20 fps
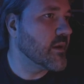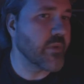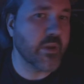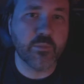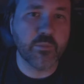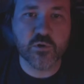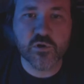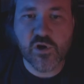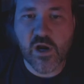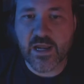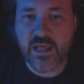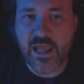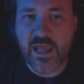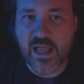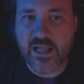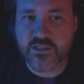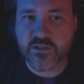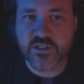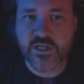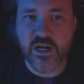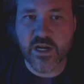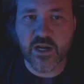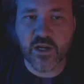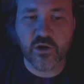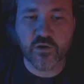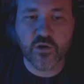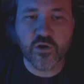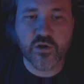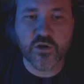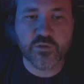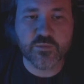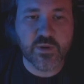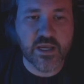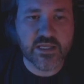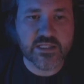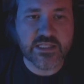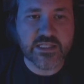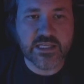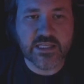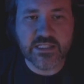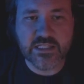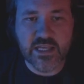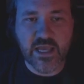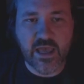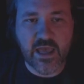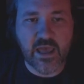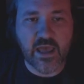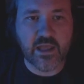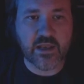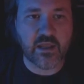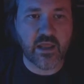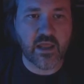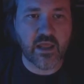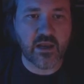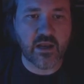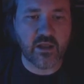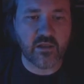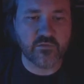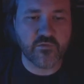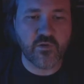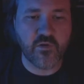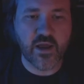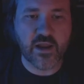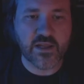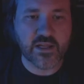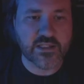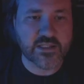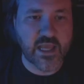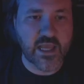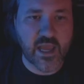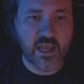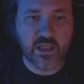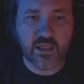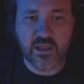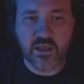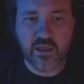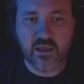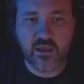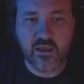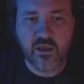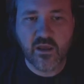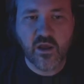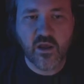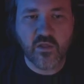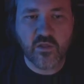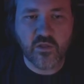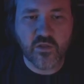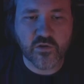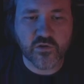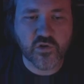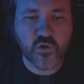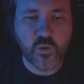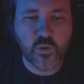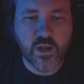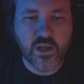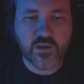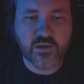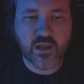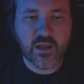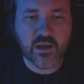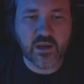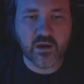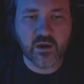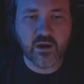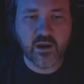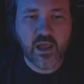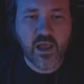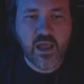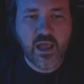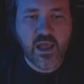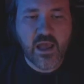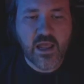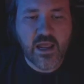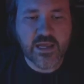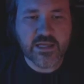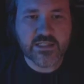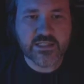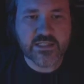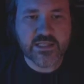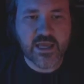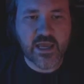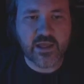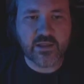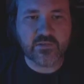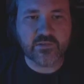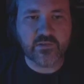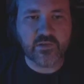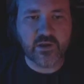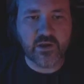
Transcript: people trying to cancel Terry Crews because he said, and I'll find exactly the tweet here, he said,